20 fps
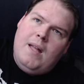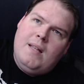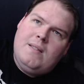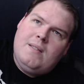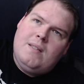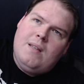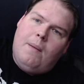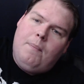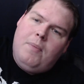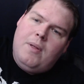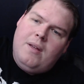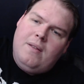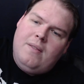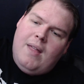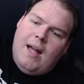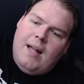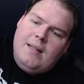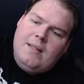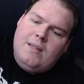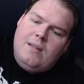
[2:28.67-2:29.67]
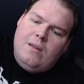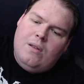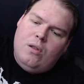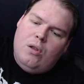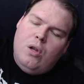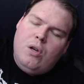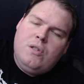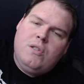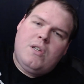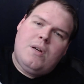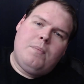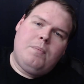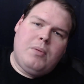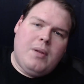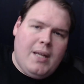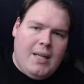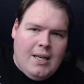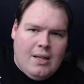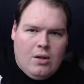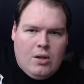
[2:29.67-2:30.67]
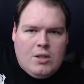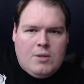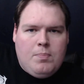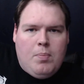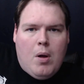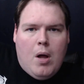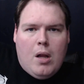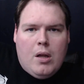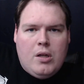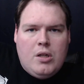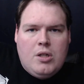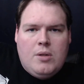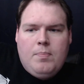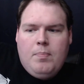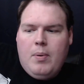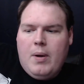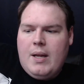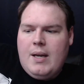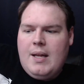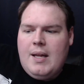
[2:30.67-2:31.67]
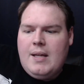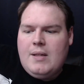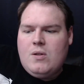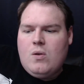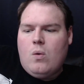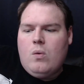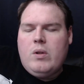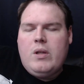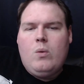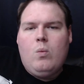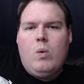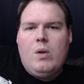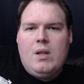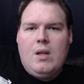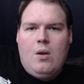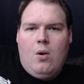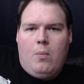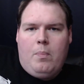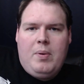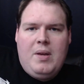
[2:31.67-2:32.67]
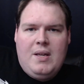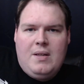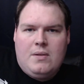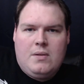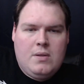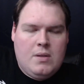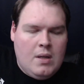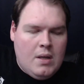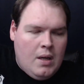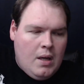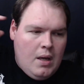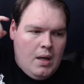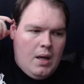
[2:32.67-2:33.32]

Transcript: it's something that looks complete, it looks polished, but it's only one little piece.